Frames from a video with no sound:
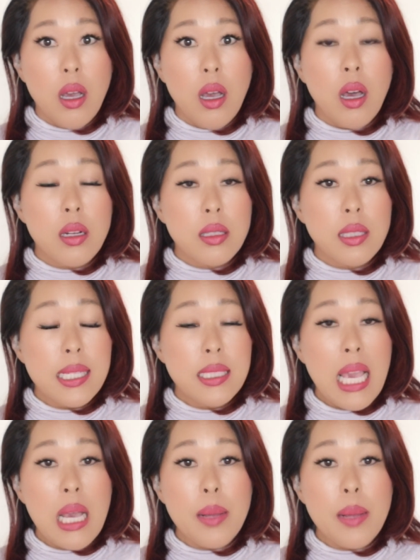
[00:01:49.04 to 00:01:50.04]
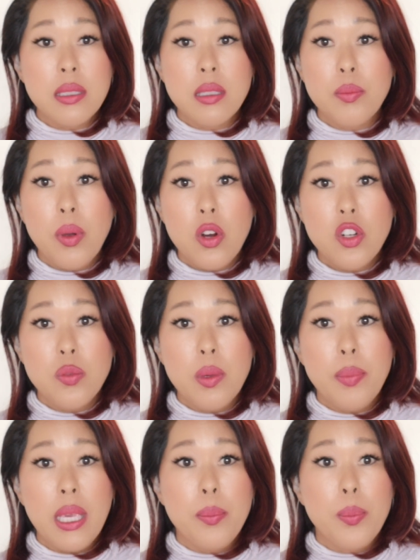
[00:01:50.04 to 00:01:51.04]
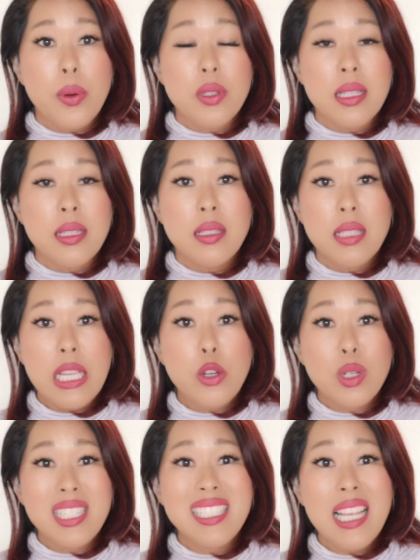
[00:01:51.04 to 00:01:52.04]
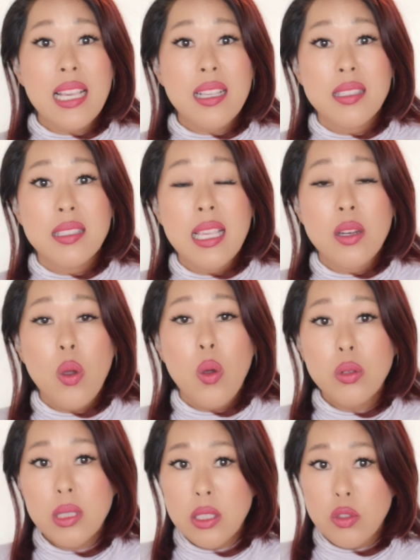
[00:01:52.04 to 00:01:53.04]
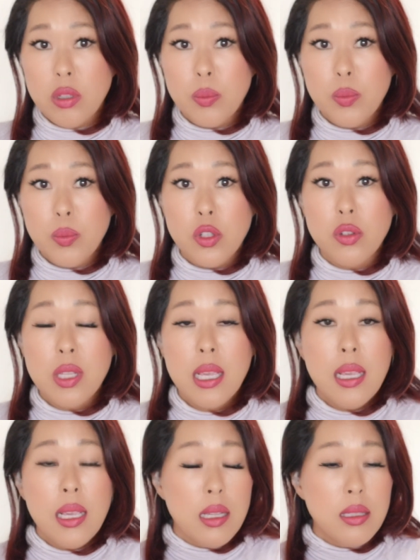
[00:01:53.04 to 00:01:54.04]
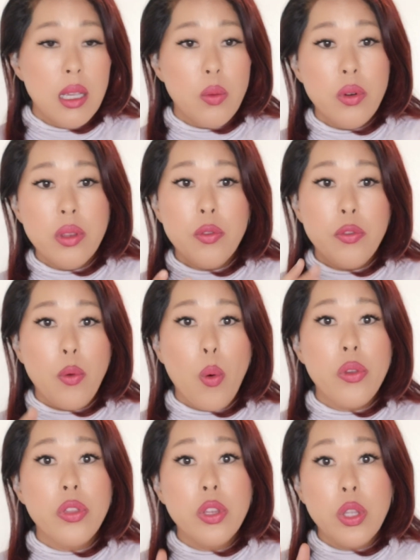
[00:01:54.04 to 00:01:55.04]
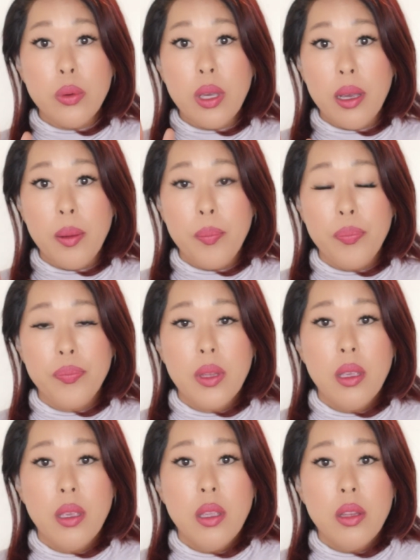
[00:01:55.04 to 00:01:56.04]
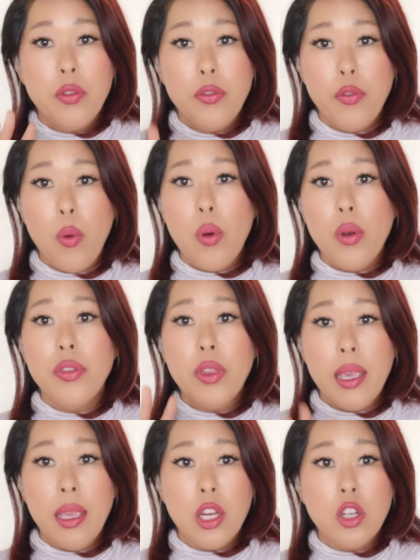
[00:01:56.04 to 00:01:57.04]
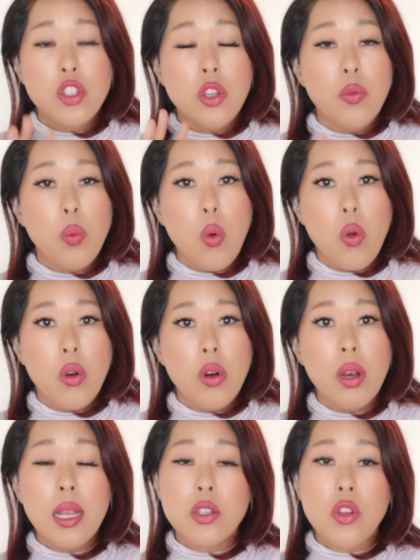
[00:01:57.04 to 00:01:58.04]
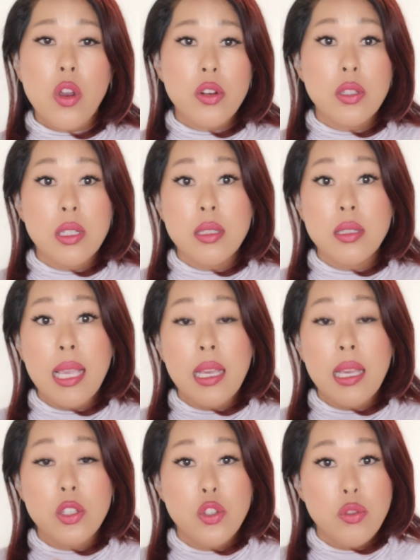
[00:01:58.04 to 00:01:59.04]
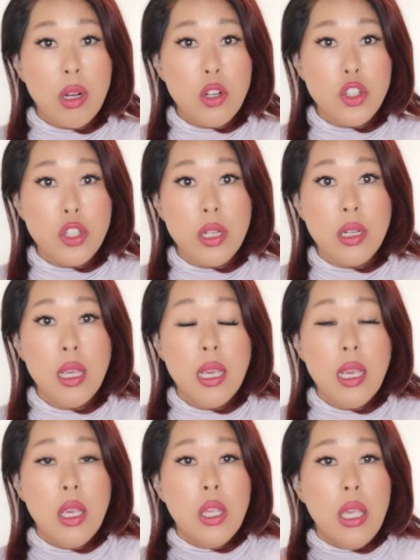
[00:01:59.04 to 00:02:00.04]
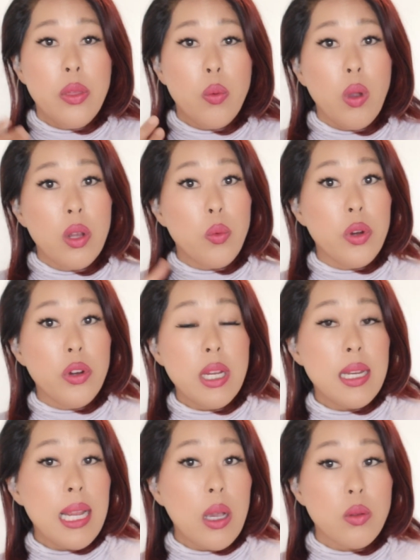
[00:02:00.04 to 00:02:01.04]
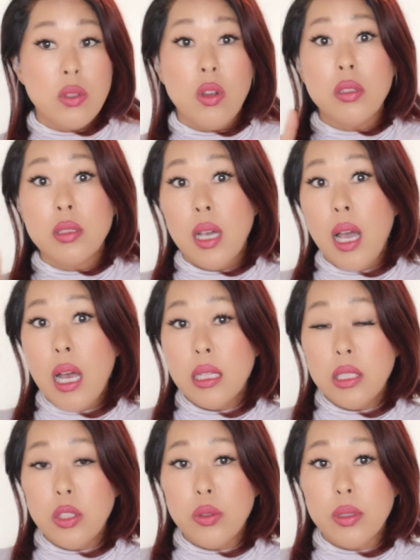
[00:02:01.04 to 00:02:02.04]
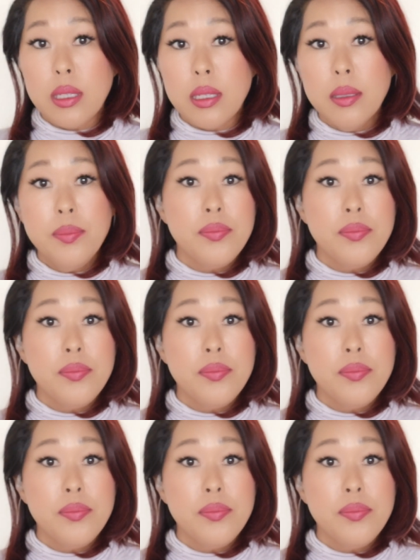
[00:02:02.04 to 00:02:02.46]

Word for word: on clay tablets and parchment papers and sacred texts and holy scriptures, is that we're in the fourth yuga, the fourth age of war and darkness and destruction. And the one we're in now is called Kali Yuga,